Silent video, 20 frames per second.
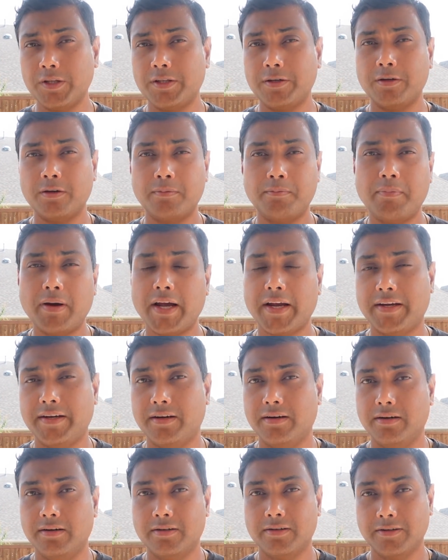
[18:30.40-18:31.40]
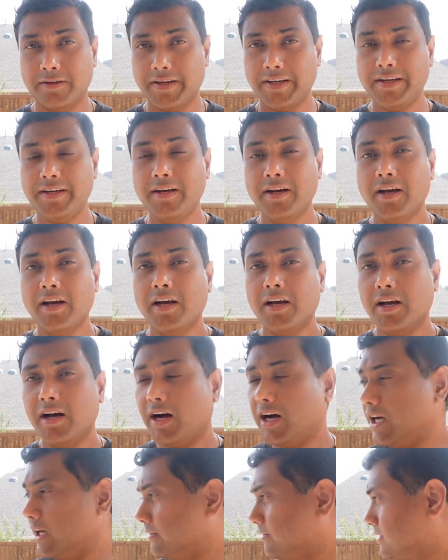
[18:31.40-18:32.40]
Your backyard, okay?
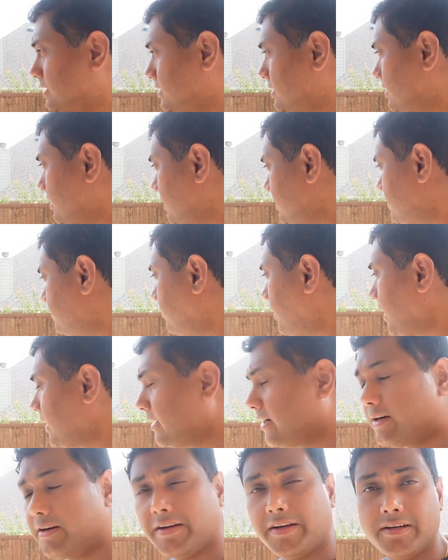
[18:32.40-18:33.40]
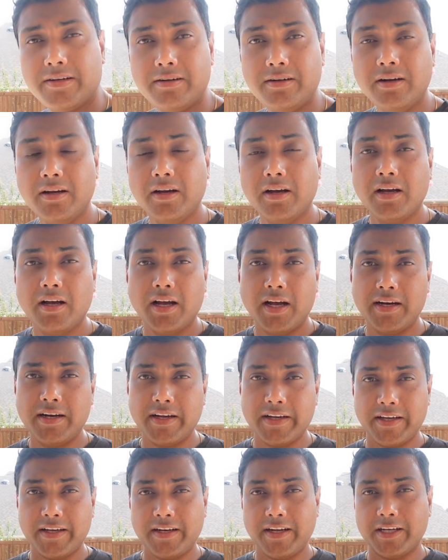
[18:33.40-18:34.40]
I have such a nice backyard here, and
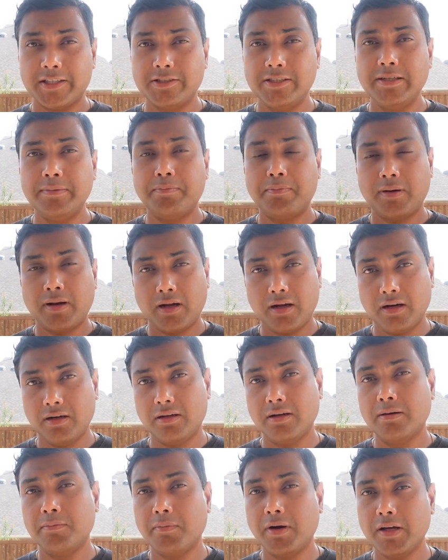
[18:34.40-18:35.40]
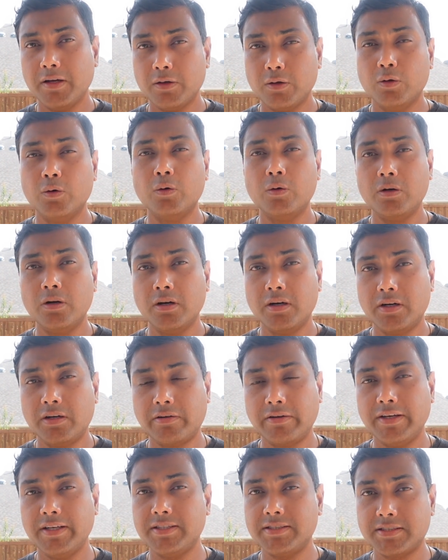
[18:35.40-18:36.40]
I can actually plant my own
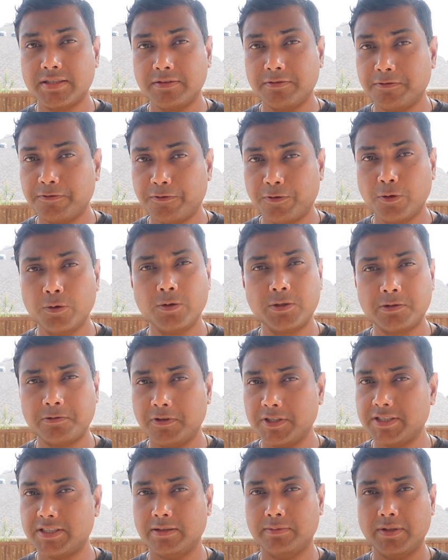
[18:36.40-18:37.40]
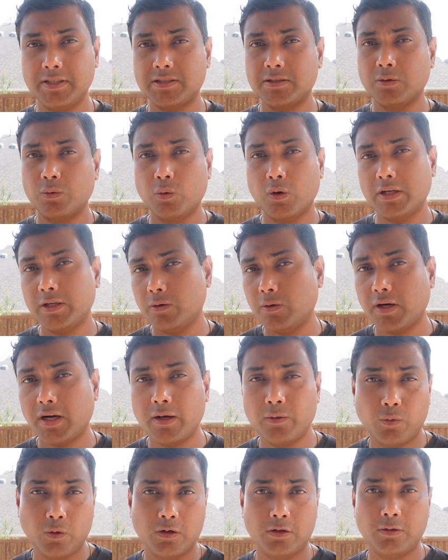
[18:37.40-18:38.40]
trees, fruits, vegetables, whatever
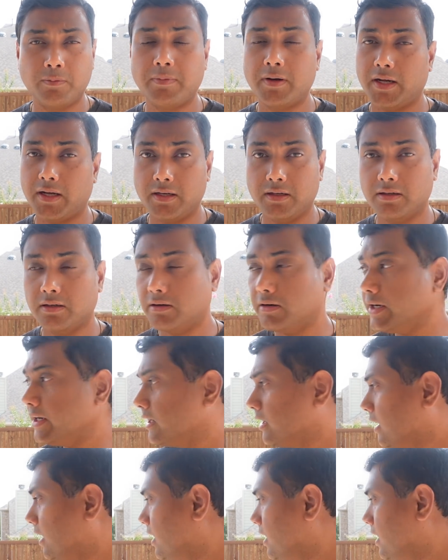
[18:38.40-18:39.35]
I want to plant, right?